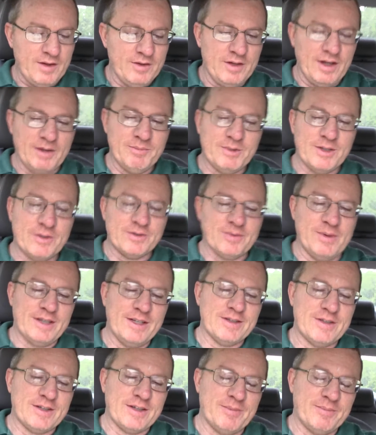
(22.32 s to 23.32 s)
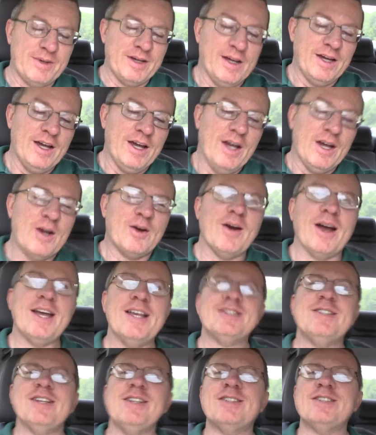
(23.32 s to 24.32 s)
So I'm just reading some
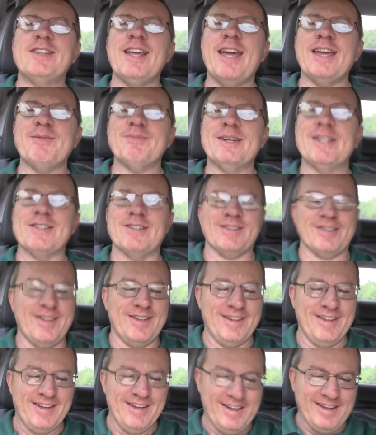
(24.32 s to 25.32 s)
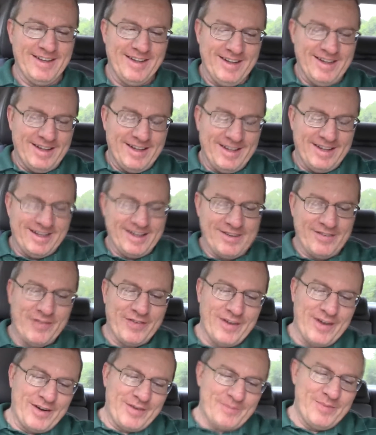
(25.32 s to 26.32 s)
crazy statements
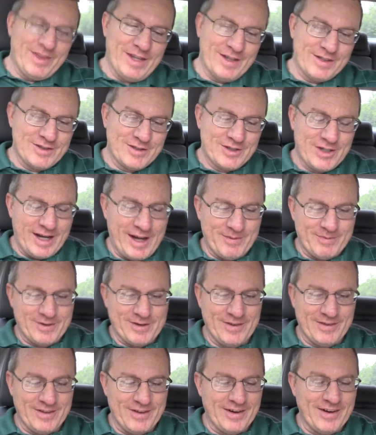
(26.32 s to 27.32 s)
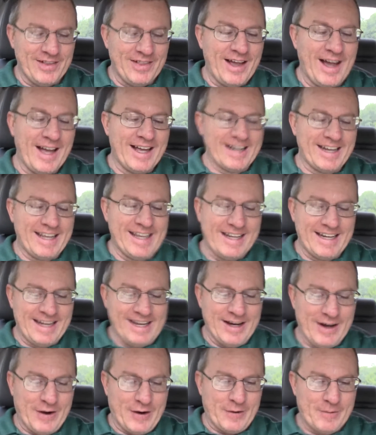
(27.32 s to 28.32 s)
from this chapter. There are a lot
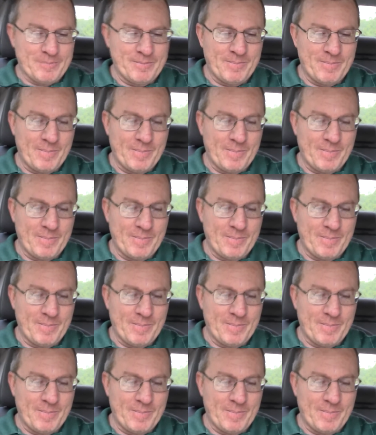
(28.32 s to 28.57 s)
in here.